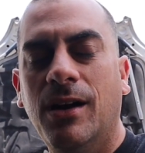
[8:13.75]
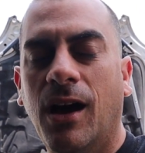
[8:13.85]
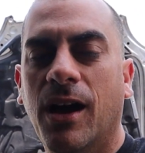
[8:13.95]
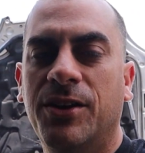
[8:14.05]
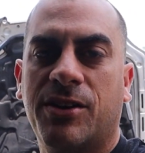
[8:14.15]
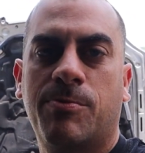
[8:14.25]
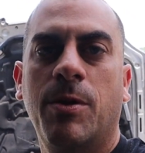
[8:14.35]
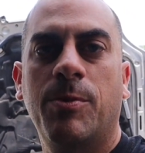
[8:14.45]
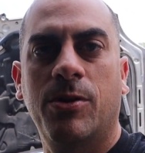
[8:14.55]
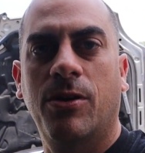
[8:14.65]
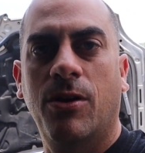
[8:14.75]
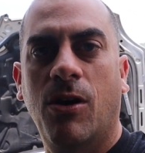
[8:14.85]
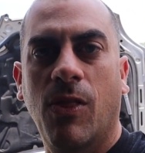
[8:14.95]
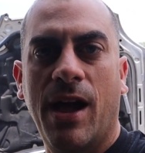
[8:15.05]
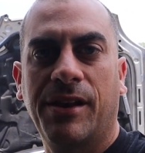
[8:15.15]
a distributor and
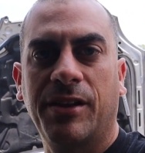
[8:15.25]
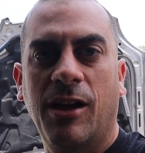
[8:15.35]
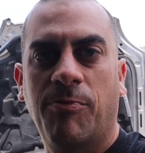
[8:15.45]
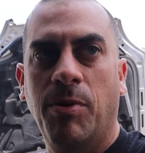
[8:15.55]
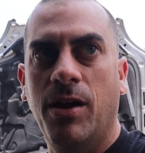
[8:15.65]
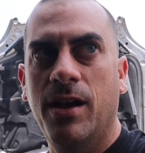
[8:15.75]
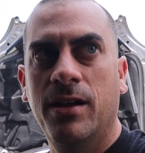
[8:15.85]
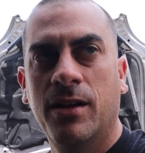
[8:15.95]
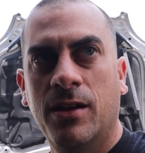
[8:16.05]
all that stuff, but